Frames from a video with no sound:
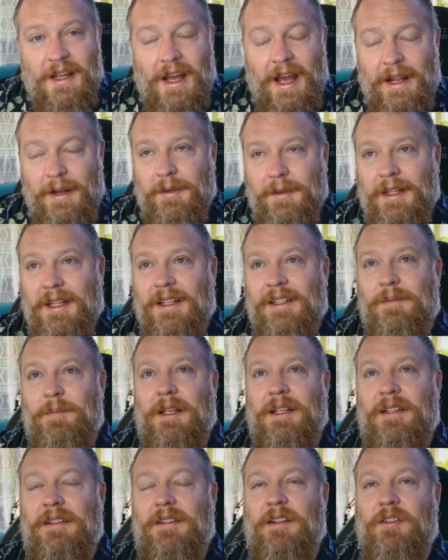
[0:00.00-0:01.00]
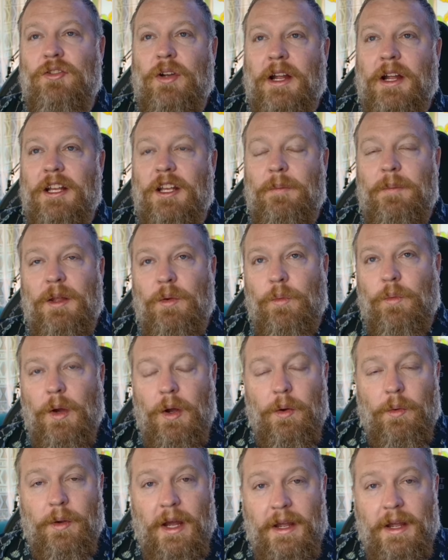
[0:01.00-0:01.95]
I don't think it's because they're trying to be woke.